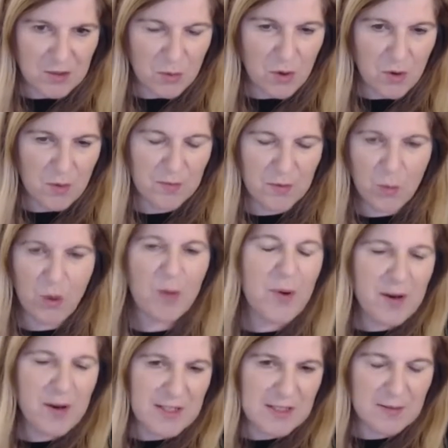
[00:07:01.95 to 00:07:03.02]
quo. The work
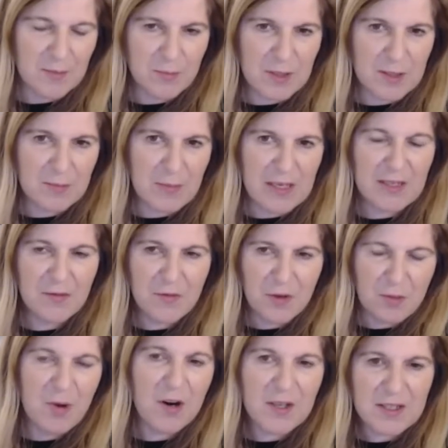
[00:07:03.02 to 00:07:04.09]
part is mainly for
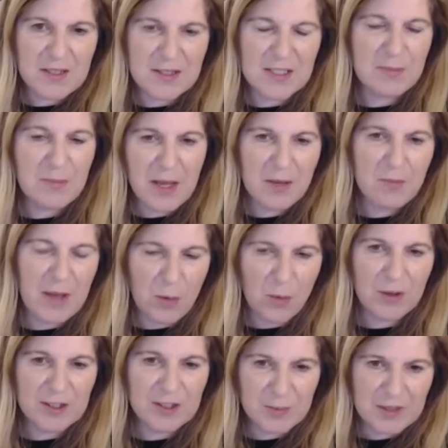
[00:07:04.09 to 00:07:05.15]
the marketing team, my, my
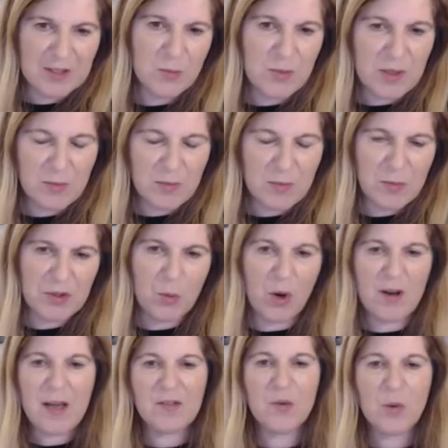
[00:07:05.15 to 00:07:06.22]
world, because we put the
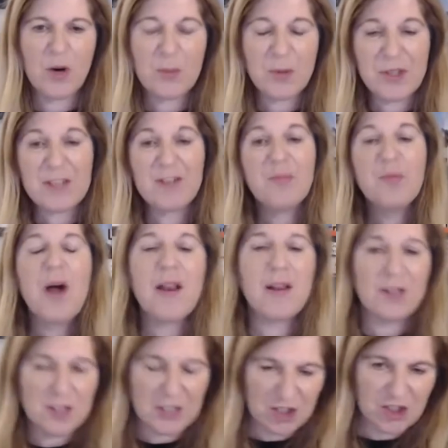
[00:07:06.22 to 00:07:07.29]
work out in the world, but think of
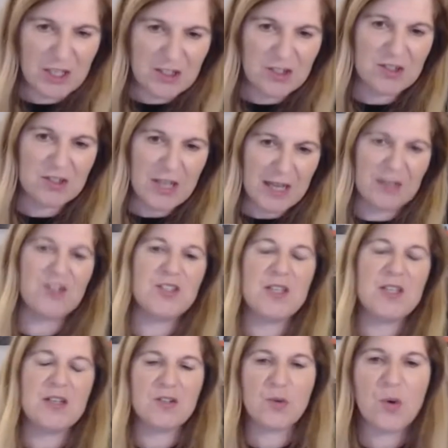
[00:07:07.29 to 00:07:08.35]
products that change the challenge
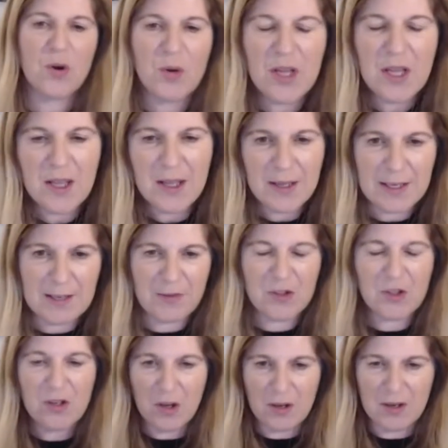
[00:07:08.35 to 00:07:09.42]
status quo, if you
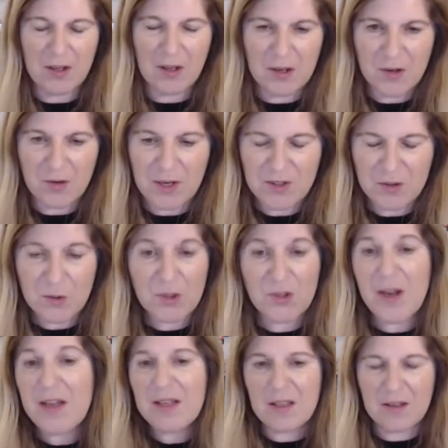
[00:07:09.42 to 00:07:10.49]
look all, all across Google
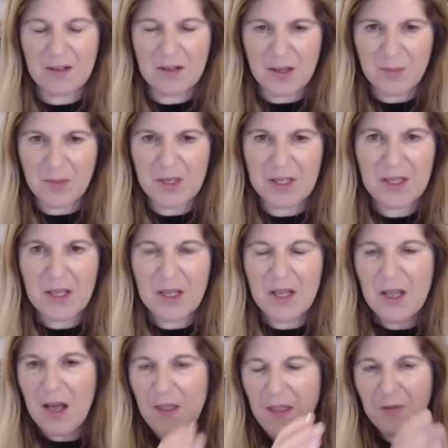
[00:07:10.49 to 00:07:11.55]
or any company.
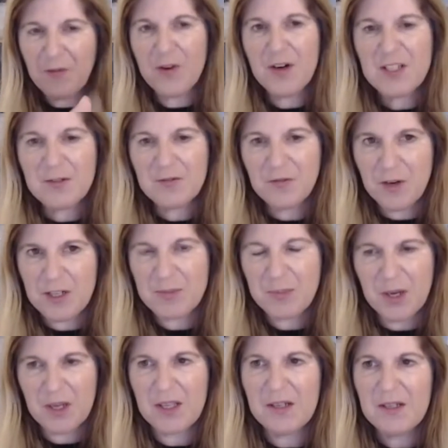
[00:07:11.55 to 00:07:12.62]
And that first first
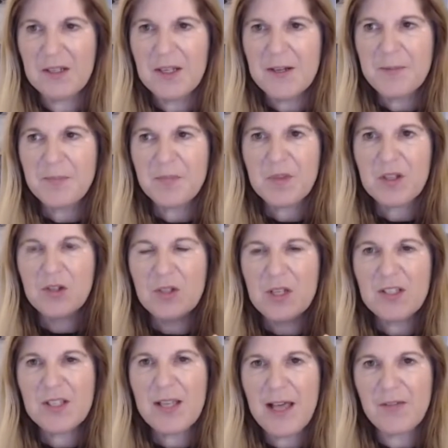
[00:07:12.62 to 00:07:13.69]
bucket, you
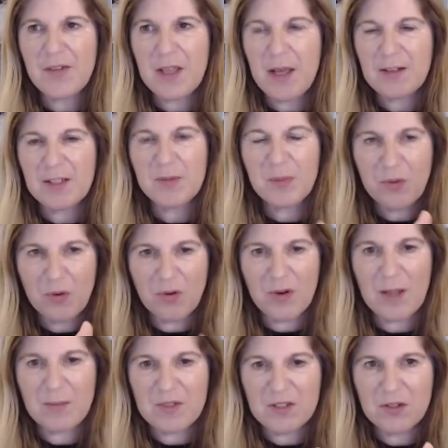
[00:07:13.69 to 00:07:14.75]
need to have accountable
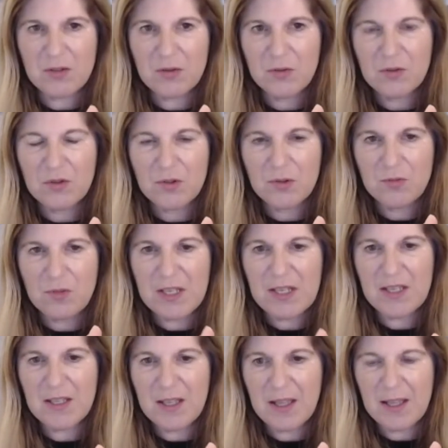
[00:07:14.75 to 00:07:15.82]
programs to, to
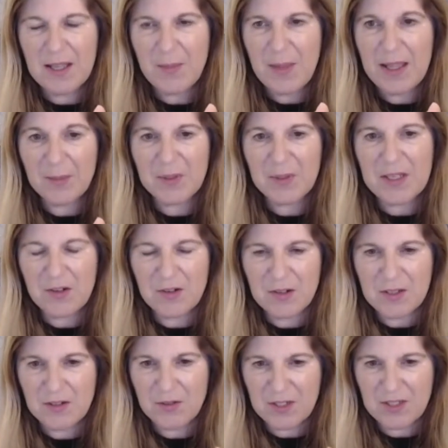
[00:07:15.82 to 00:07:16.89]
really um, help
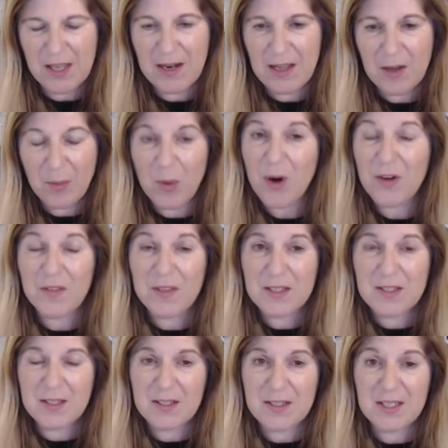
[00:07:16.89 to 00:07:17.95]
leaders understand how important
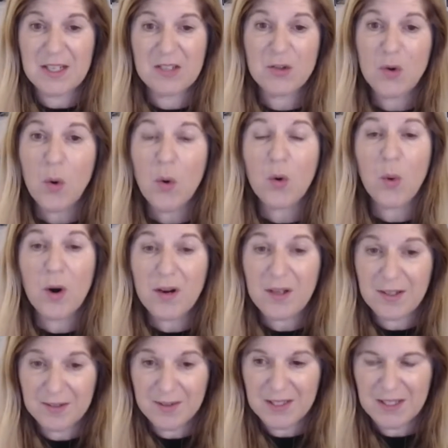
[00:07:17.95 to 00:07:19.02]
this is, that it's core
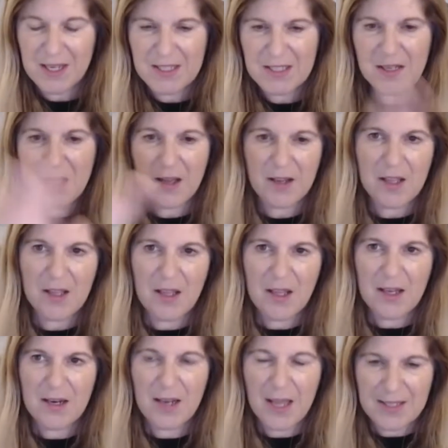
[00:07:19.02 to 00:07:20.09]
work. It's not
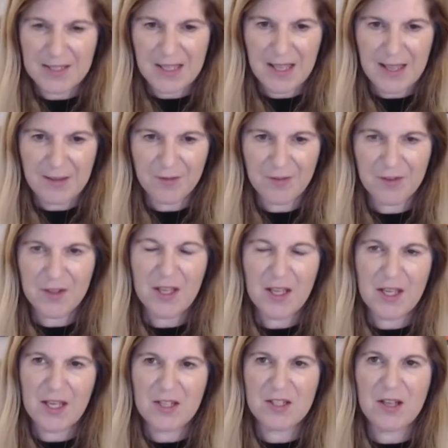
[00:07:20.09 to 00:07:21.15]
nice to have.
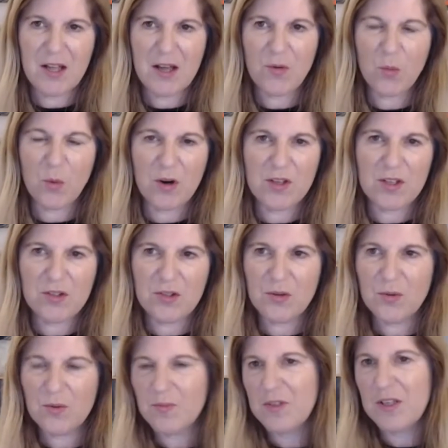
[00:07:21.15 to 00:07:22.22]
It's not work you
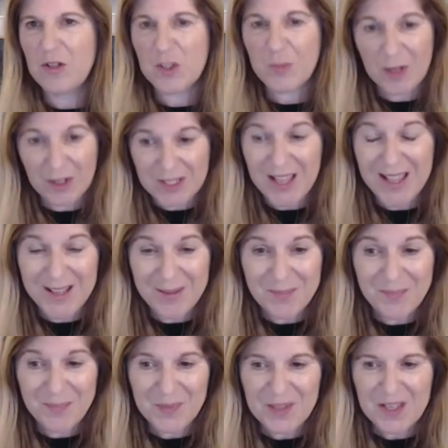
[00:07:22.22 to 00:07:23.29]
do in your spare
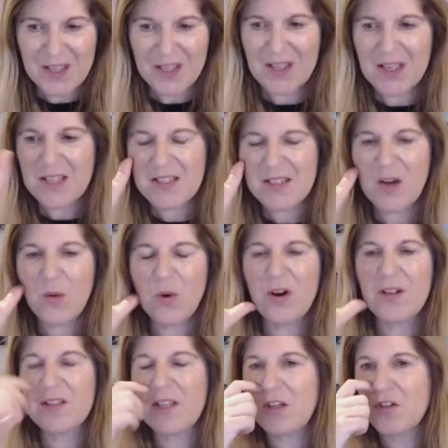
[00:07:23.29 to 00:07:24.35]
time. It's not
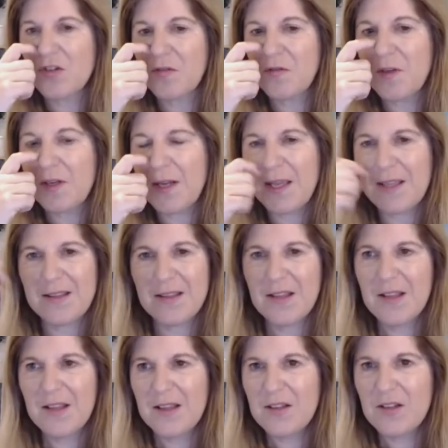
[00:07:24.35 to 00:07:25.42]
work that you should feel like,
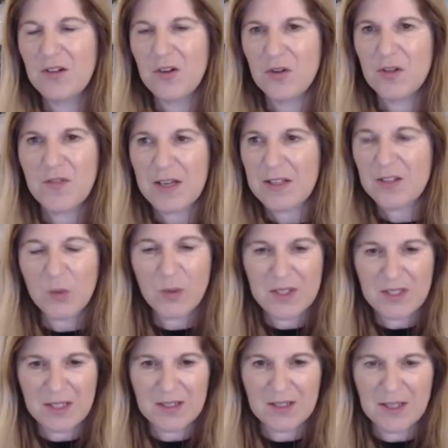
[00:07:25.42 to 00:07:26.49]
you know, you've got to
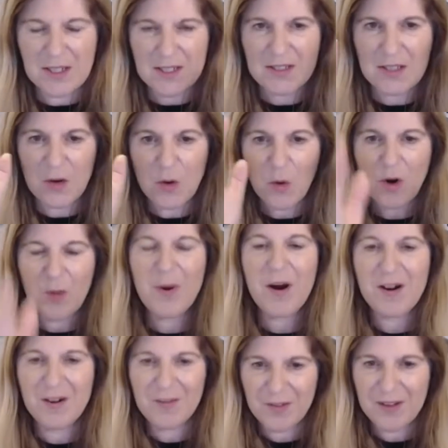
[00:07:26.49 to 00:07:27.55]
squeeze in. It is a core
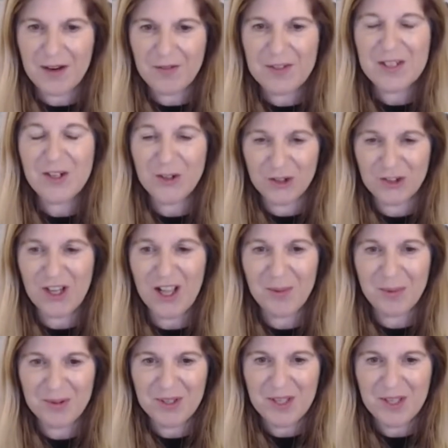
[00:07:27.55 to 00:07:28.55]
part of every leader's job.